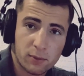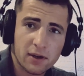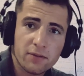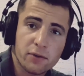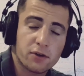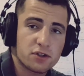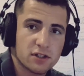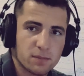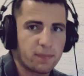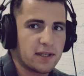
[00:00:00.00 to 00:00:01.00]
What if you're
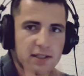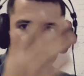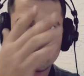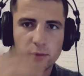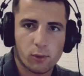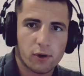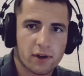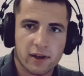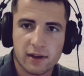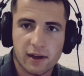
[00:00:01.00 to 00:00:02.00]
just busy from
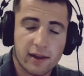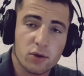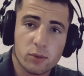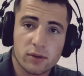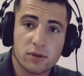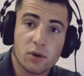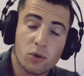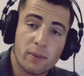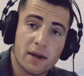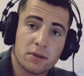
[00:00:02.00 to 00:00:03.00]
working and you want to
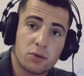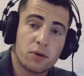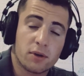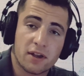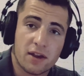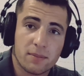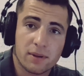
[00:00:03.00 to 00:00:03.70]
go back to your game,